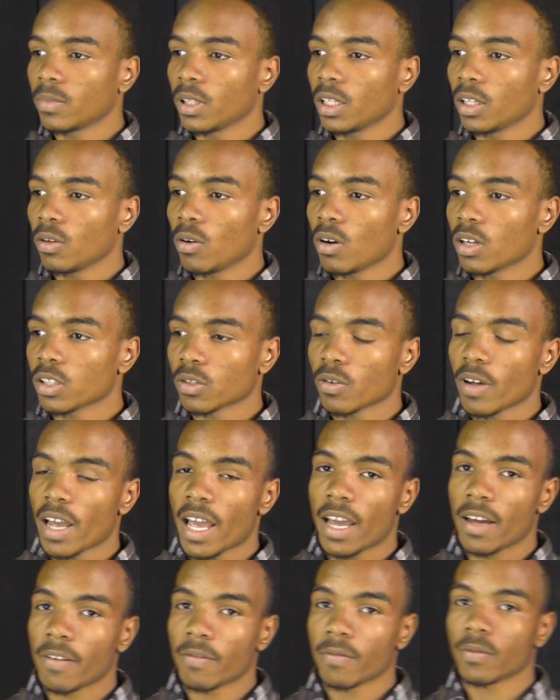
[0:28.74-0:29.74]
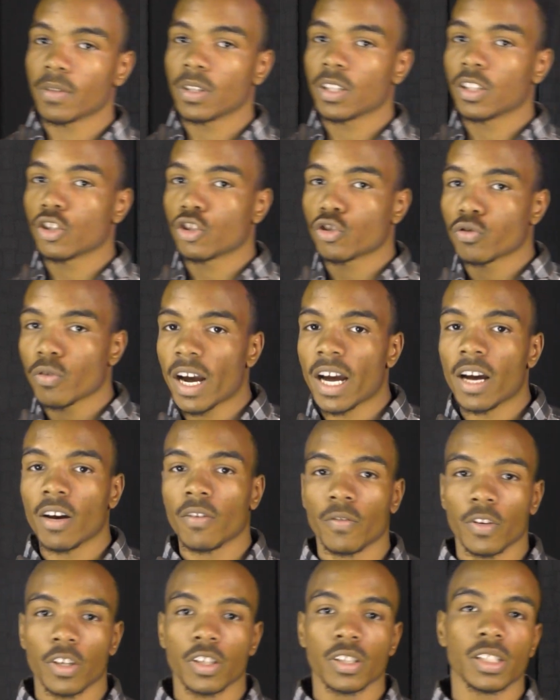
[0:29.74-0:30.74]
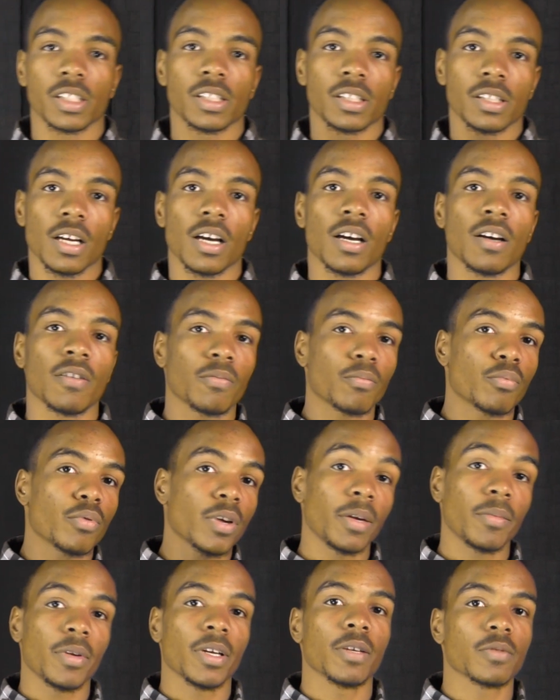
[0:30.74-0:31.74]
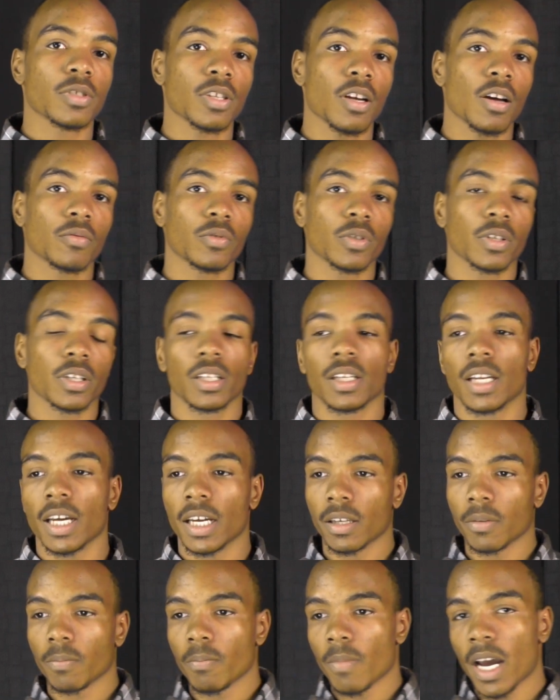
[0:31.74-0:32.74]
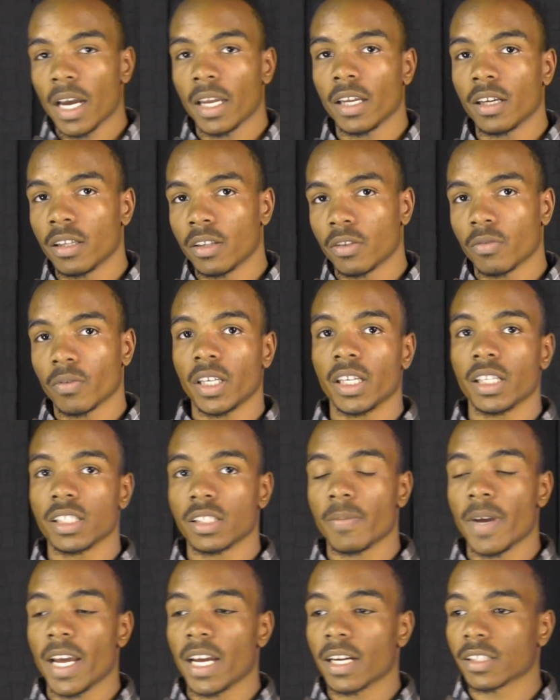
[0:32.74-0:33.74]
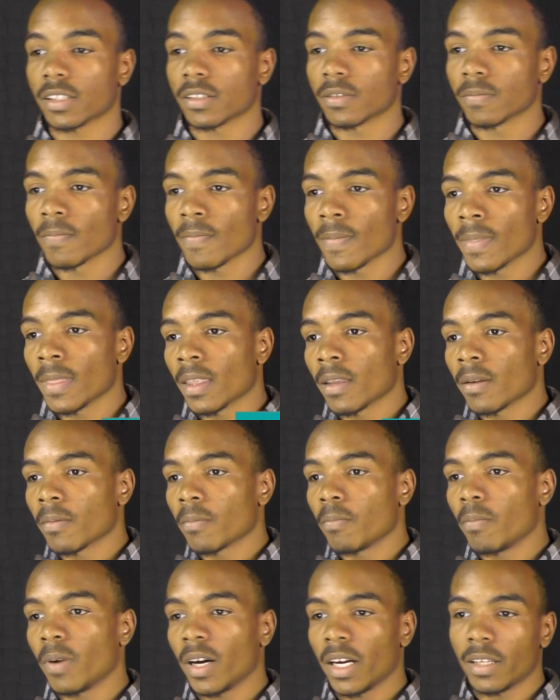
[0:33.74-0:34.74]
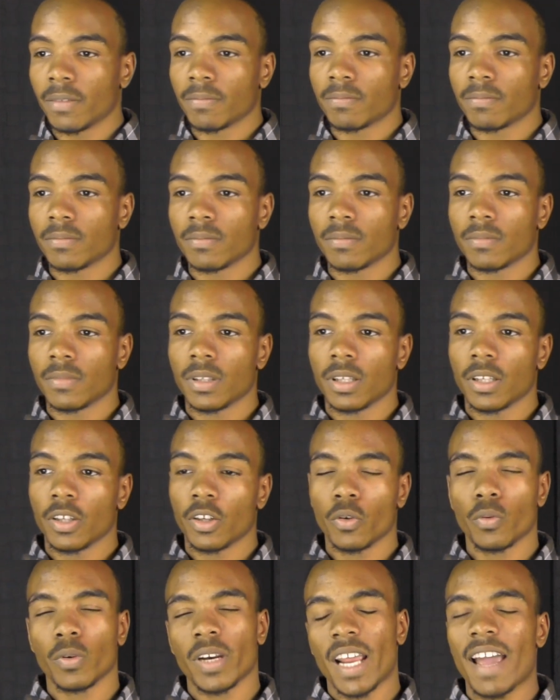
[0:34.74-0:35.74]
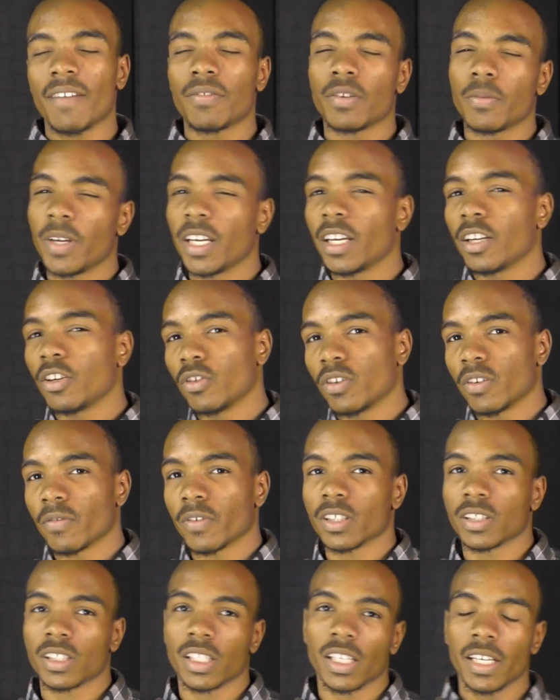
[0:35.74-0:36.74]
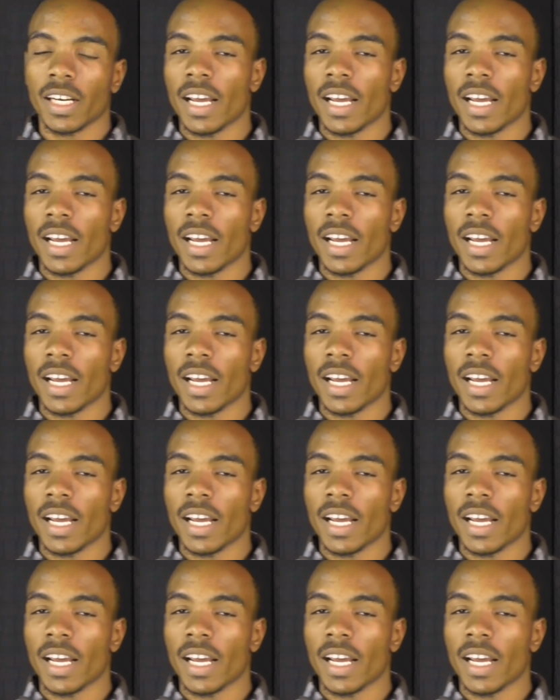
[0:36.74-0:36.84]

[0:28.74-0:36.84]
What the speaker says: You also have trial versions of premium software like Maya and 3ds Max, but you would have to be in university.